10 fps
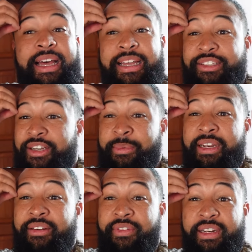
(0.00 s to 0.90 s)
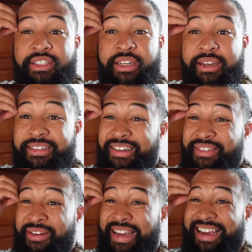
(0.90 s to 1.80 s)
It's going to be an adventure. I don't
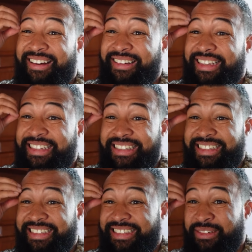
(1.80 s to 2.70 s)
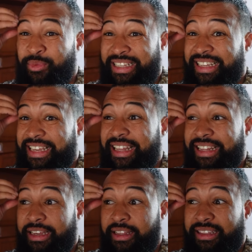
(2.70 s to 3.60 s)
even know how we can get
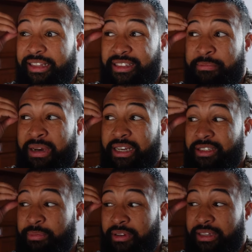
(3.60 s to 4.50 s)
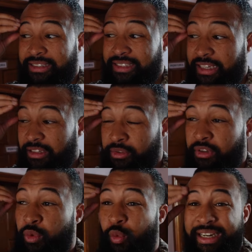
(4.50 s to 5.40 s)
there. I think there's a bus, but it said there was
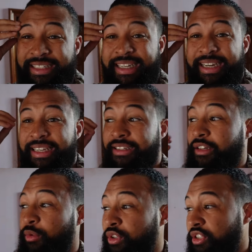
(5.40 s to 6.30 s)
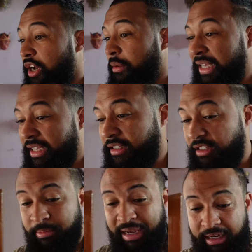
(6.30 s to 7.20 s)
only one a day. I don't know what time it is.
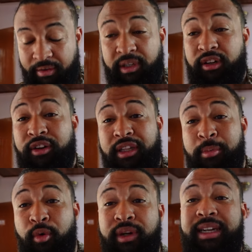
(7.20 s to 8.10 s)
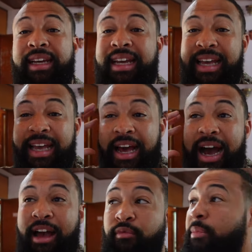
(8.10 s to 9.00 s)
It's about 11 o'clock in the morning.
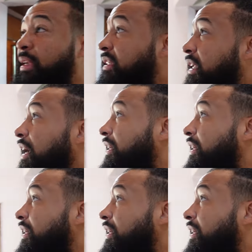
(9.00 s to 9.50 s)
Have we missed it?